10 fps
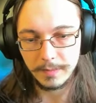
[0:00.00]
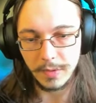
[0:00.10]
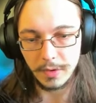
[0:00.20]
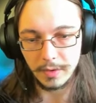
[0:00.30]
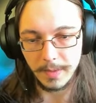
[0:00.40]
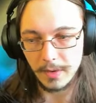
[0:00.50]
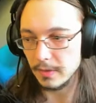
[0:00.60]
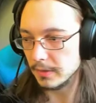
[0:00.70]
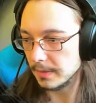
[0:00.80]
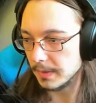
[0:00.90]
Part of the
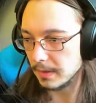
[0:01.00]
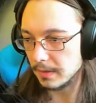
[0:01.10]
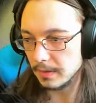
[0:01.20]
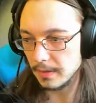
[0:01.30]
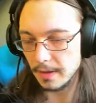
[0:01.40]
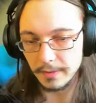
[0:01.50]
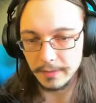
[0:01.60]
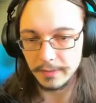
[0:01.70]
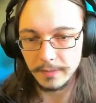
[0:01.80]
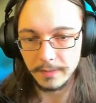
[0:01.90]
mountain or something. I don't
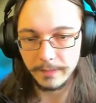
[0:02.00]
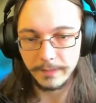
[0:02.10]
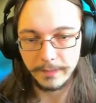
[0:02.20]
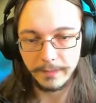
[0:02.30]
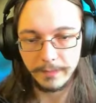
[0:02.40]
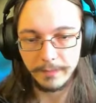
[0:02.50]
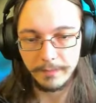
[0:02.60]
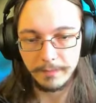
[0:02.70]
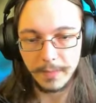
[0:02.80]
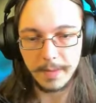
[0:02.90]
know.
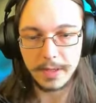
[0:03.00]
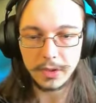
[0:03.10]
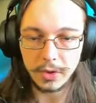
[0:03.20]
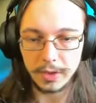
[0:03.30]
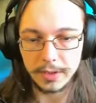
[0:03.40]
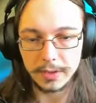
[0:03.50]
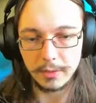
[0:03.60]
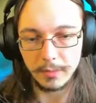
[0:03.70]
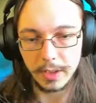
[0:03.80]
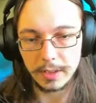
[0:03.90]
Maybe we can turn it into
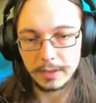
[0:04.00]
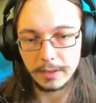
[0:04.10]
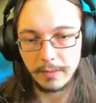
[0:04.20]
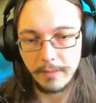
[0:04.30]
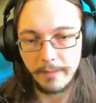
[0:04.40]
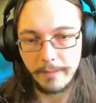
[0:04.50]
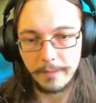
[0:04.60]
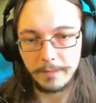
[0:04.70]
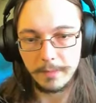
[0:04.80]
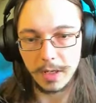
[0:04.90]
stone bricks.
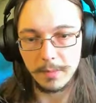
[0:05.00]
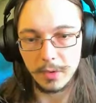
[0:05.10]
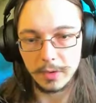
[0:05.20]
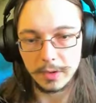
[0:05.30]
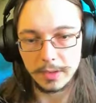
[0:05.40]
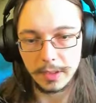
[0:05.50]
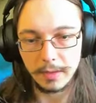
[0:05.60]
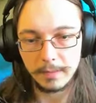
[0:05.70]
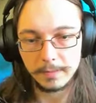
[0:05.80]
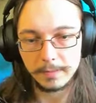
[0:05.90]
Make it more interesting.
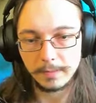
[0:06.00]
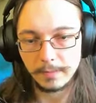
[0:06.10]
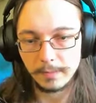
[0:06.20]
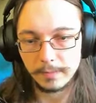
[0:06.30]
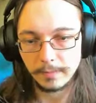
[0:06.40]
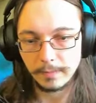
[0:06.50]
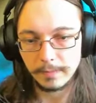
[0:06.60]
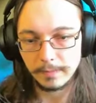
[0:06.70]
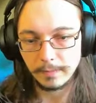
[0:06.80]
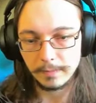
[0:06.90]

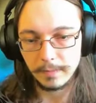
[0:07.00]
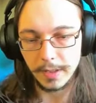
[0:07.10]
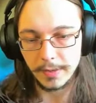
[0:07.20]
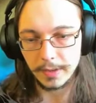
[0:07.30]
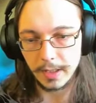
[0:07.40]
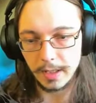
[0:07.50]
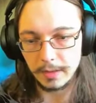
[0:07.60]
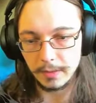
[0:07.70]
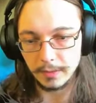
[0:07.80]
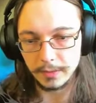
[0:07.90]
But I think that
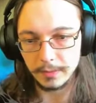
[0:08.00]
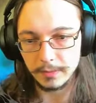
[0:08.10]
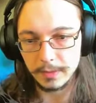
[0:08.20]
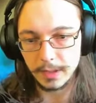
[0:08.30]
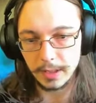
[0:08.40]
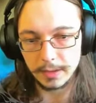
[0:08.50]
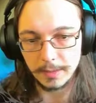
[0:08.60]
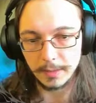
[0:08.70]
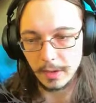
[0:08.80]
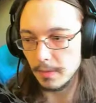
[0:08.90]
also takes
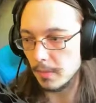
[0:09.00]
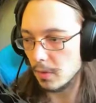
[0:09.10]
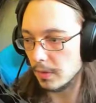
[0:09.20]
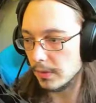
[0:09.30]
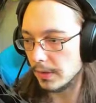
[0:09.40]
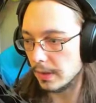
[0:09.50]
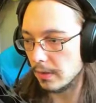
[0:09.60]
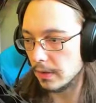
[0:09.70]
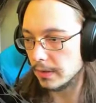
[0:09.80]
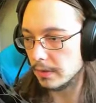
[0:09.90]
up a lot more than
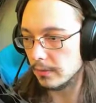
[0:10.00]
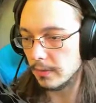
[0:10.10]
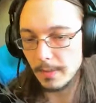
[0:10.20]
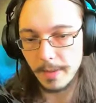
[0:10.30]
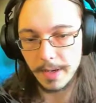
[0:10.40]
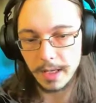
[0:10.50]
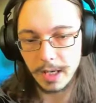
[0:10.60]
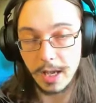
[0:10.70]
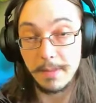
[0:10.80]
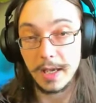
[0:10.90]
on its own. What am I making?
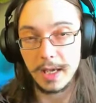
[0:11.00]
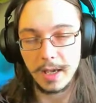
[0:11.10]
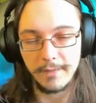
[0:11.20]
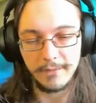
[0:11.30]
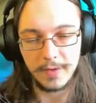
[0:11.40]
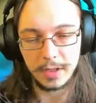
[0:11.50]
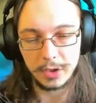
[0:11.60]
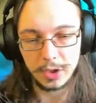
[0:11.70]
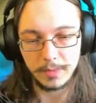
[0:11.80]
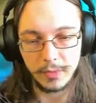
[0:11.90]
I'm making a
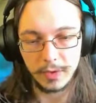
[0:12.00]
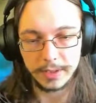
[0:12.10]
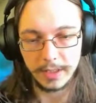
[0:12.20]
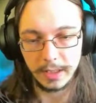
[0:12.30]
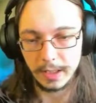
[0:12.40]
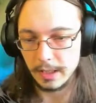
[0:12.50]
villager prison.